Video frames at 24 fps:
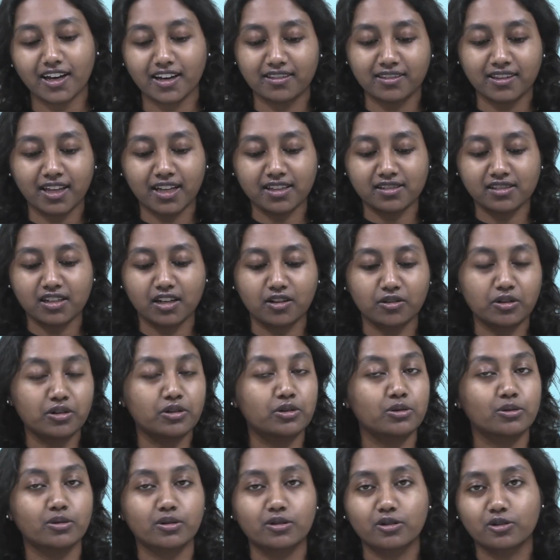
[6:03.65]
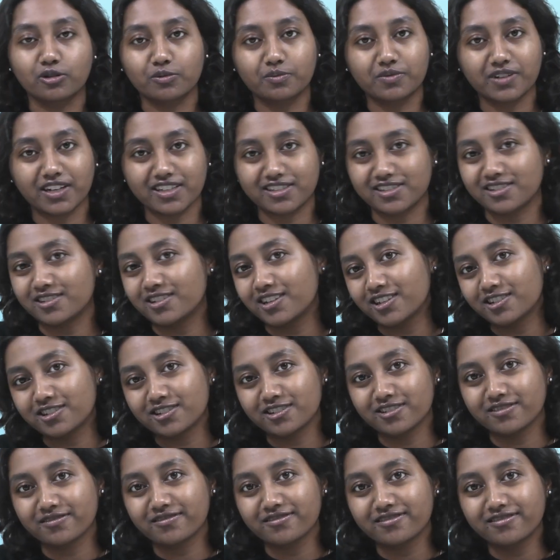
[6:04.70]
And that's how you do a group
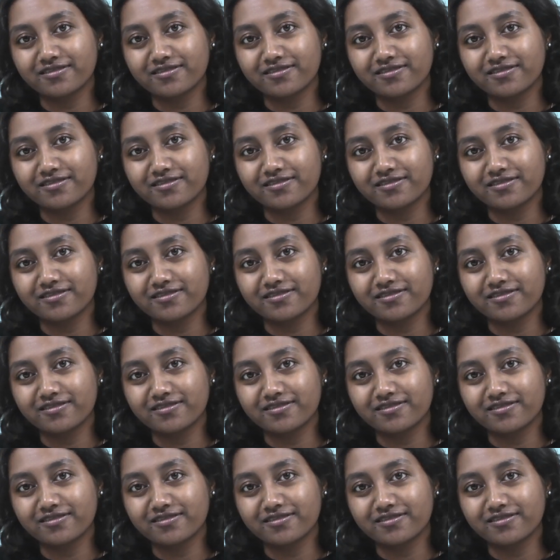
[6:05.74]
presentation.